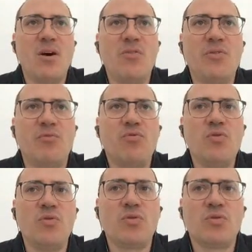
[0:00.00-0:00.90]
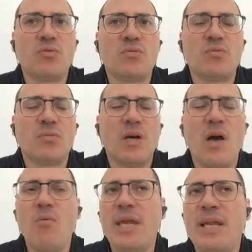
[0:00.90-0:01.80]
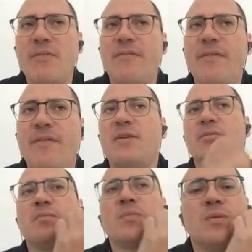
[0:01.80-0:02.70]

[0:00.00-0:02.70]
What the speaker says: on the root. And we get a failure.